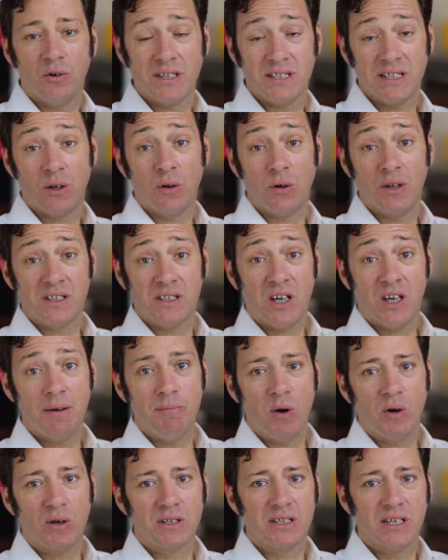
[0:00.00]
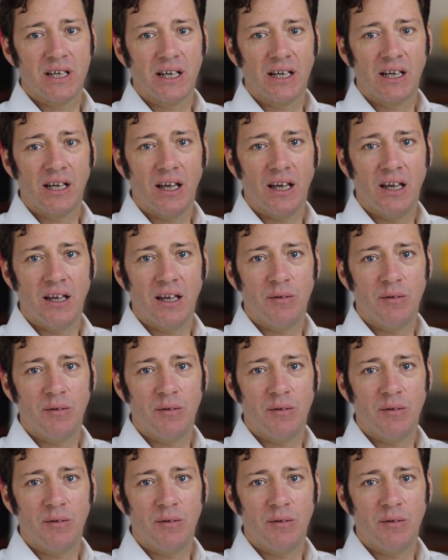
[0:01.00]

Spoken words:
as I call it, time boxing,